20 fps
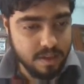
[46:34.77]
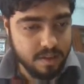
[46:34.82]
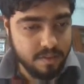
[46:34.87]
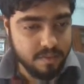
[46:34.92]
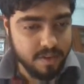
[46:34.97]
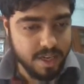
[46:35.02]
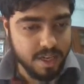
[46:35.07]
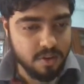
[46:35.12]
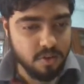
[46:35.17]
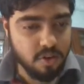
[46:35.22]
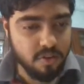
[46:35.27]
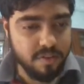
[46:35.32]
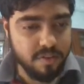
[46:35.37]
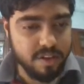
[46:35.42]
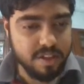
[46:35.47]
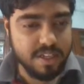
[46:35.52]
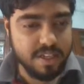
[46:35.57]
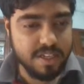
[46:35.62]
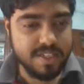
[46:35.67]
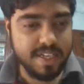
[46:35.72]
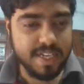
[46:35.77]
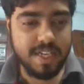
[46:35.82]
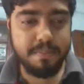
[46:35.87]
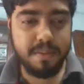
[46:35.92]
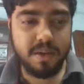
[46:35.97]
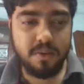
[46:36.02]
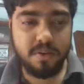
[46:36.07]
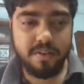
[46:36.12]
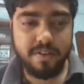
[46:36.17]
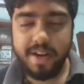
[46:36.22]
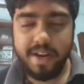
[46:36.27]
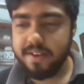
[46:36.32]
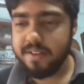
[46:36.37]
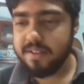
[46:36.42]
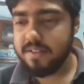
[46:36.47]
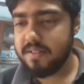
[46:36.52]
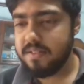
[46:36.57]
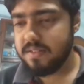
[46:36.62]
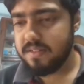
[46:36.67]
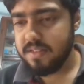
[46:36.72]
We can go with this example only, right?
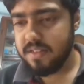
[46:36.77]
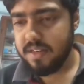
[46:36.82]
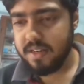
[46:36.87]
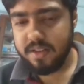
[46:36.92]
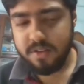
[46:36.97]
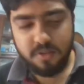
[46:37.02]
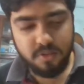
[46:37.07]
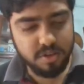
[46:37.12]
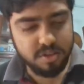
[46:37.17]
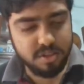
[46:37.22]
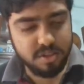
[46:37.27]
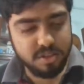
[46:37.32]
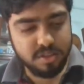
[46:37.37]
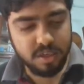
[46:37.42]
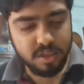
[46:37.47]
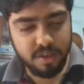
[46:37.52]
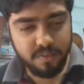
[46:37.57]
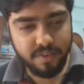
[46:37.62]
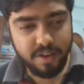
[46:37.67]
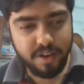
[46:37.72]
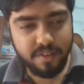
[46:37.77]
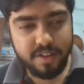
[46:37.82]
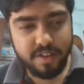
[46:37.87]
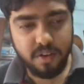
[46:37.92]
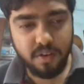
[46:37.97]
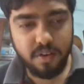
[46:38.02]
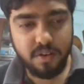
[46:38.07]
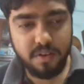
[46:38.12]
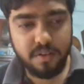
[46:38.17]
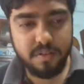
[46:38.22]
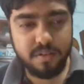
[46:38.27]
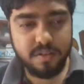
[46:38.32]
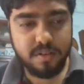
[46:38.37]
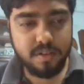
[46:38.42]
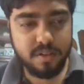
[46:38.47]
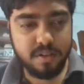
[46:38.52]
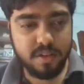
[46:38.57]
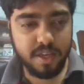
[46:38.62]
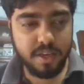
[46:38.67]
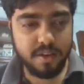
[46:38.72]
It goes well with our
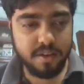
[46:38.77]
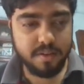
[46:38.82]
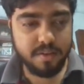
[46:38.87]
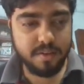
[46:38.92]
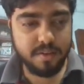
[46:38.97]
thing.